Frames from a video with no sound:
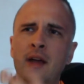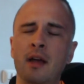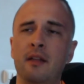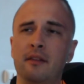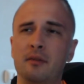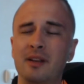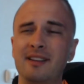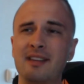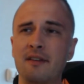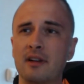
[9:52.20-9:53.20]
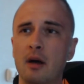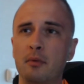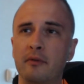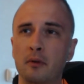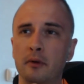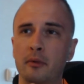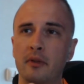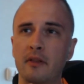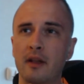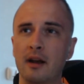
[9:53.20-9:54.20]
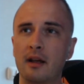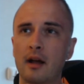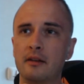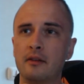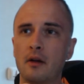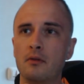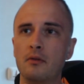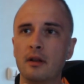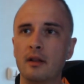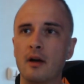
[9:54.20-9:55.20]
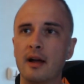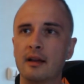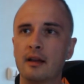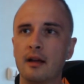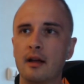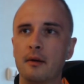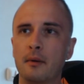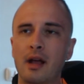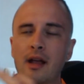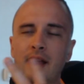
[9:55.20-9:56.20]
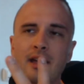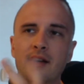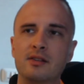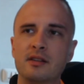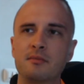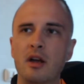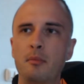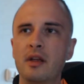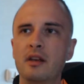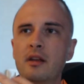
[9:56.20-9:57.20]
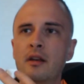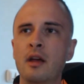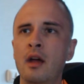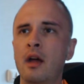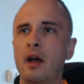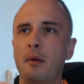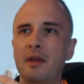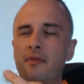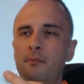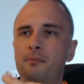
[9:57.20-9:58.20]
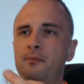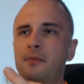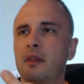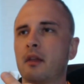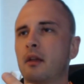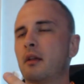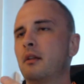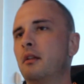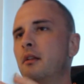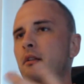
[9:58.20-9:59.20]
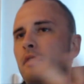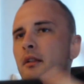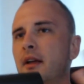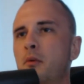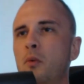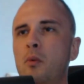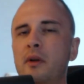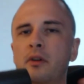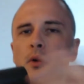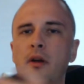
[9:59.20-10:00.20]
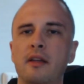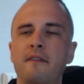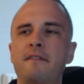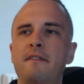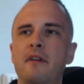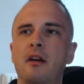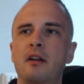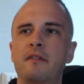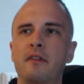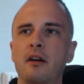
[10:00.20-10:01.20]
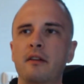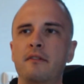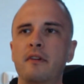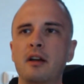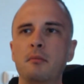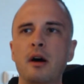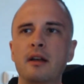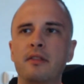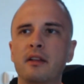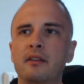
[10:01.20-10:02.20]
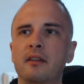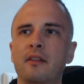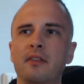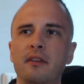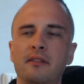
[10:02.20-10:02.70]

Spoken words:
this one does have a couple flaws with it that I don't really like. Again, it's just my opinion. I mean, like we're talking very, very, very minor things here. This